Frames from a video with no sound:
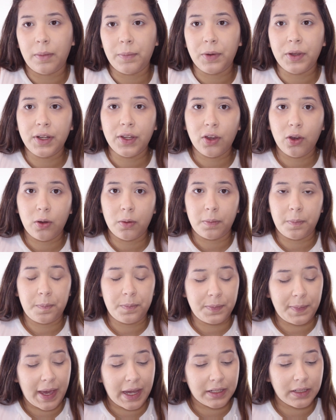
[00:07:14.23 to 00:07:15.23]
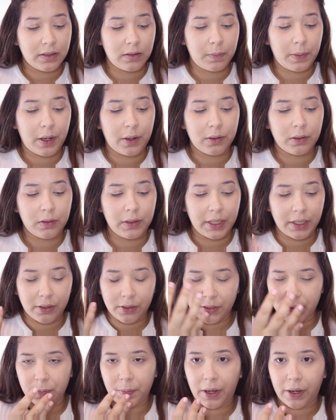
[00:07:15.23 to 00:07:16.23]
I'm gonna go back to the powder later
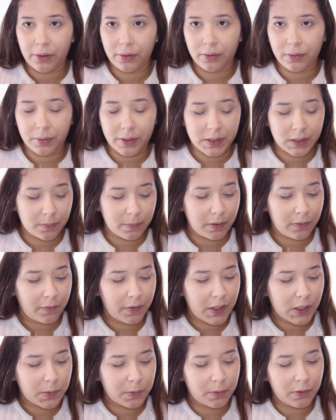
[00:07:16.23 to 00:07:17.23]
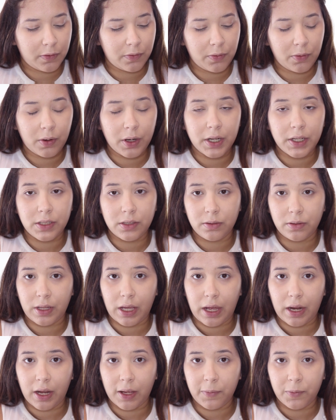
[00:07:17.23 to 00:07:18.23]
to powder the rest of my face, but before I do
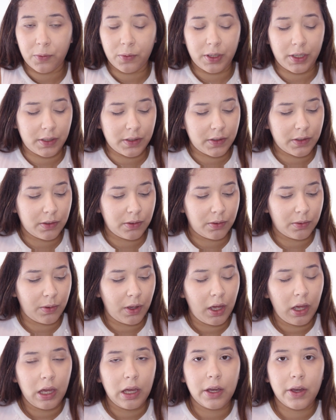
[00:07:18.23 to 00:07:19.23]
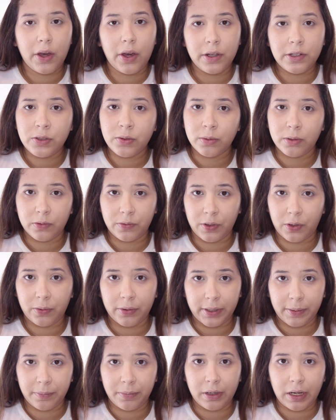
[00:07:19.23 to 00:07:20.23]
that, I'm going to contour with a
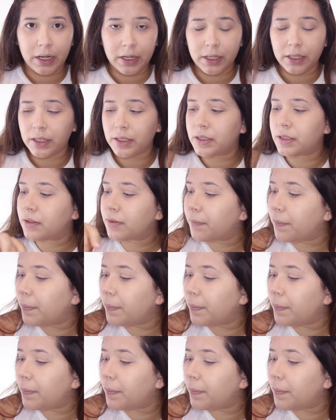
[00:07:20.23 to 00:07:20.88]
cream product.